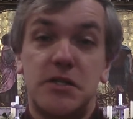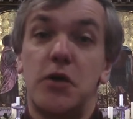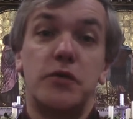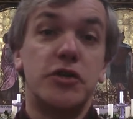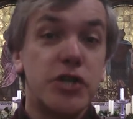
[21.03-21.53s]

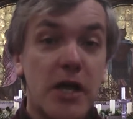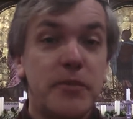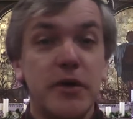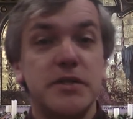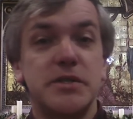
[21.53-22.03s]
not the
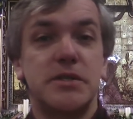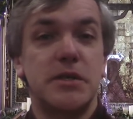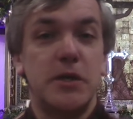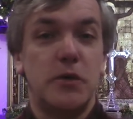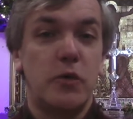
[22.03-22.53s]

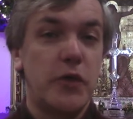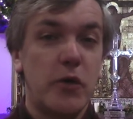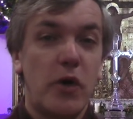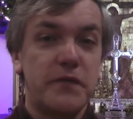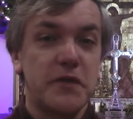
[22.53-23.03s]
shepherds,
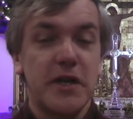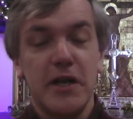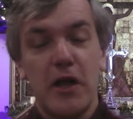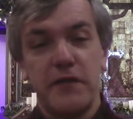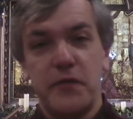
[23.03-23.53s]
although often in
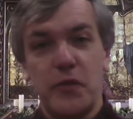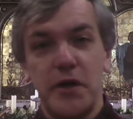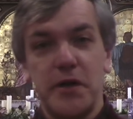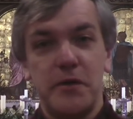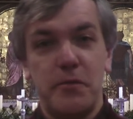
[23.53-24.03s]
life
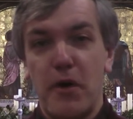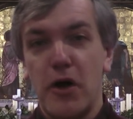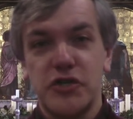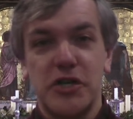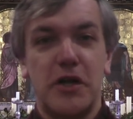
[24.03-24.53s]
we
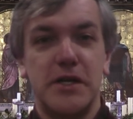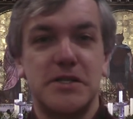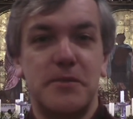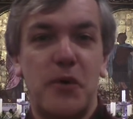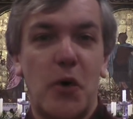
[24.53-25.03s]

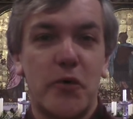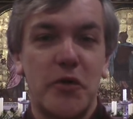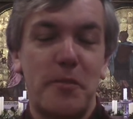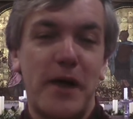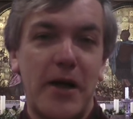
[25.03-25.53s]
marginalise the poor
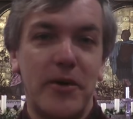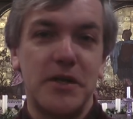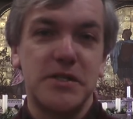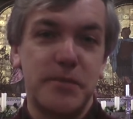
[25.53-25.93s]
and the powerless,